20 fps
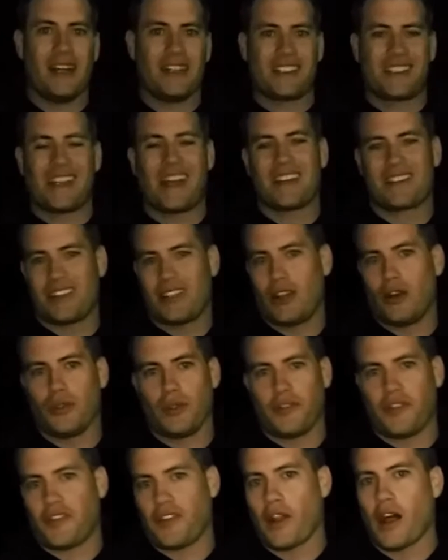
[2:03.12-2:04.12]
Assessing
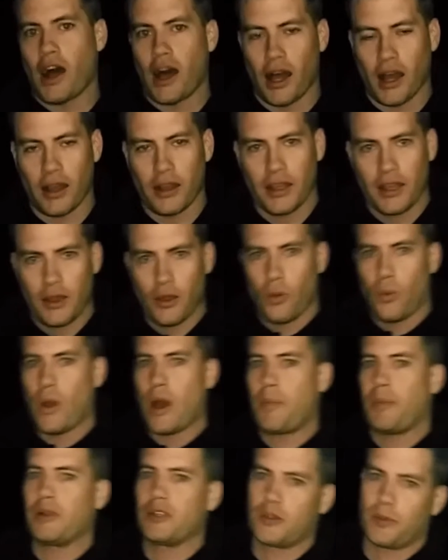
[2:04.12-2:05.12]
on the fly
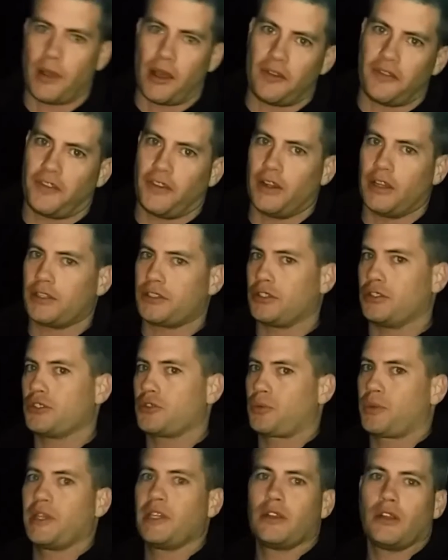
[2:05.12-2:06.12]
weapons malfunctions,
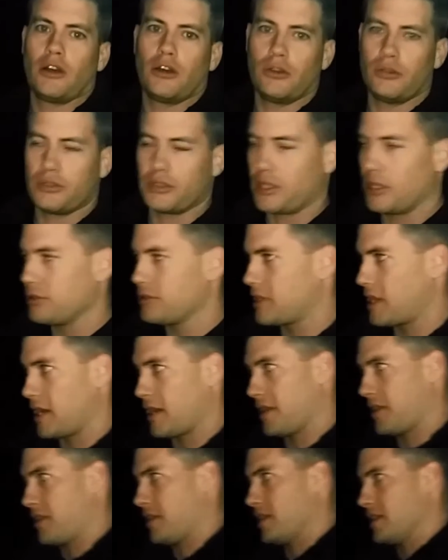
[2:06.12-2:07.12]
reloads, those
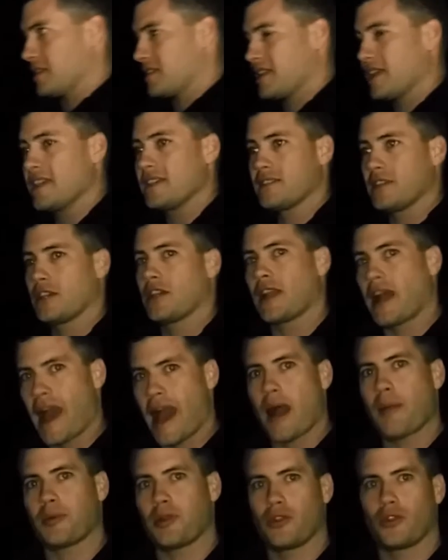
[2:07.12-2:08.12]
kind of things. Things that could
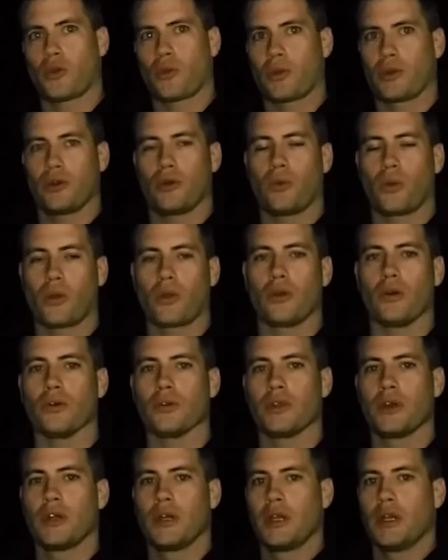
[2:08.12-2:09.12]
happen in the real world.
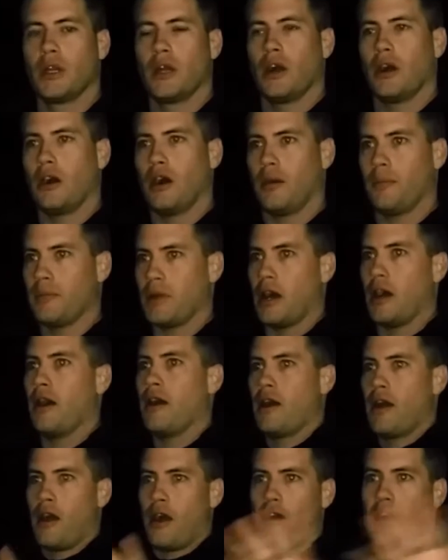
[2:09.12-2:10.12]

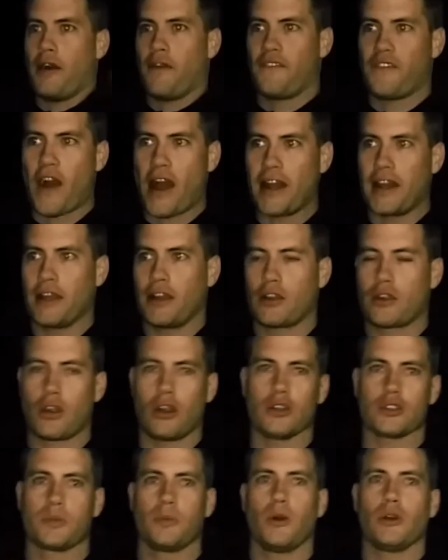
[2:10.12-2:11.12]
Fighting
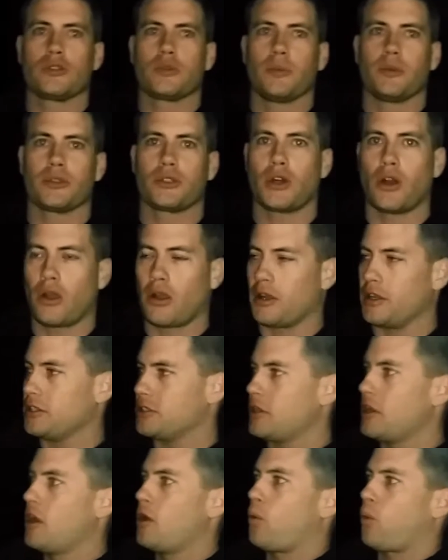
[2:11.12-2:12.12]
across multiple
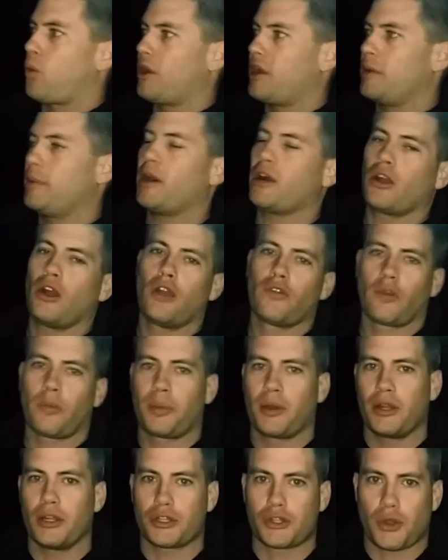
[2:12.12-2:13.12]
targets, worrying about
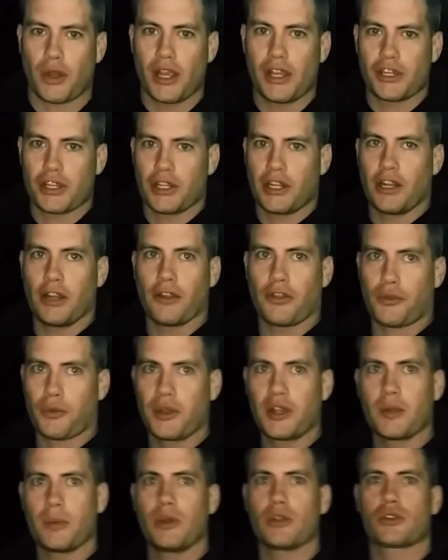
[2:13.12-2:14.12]
over-penetration in a
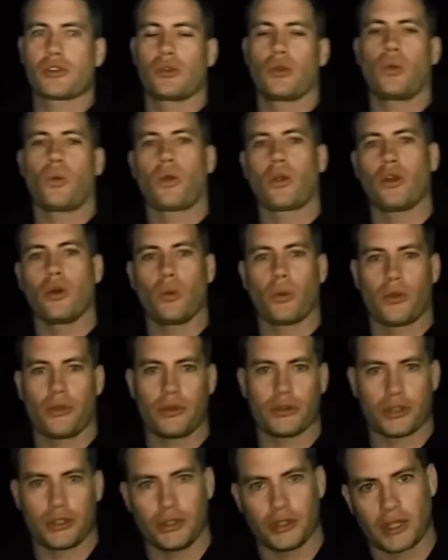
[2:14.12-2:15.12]
three-dimensional world where
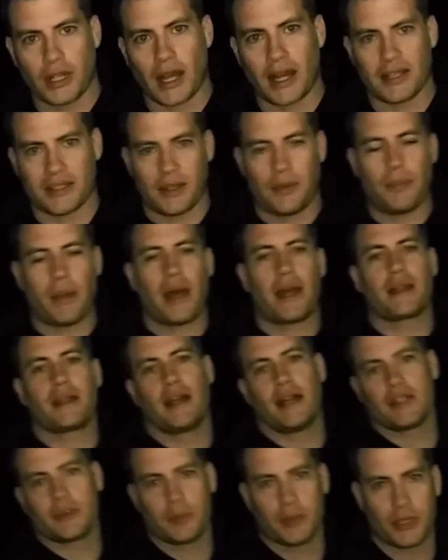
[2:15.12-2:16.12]
there's good guys and bad
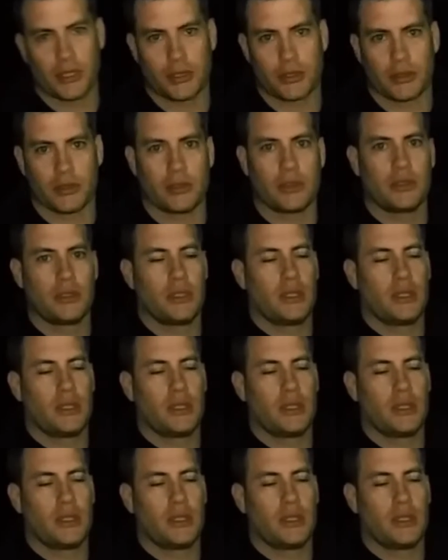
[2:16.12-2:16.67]
guys potentially.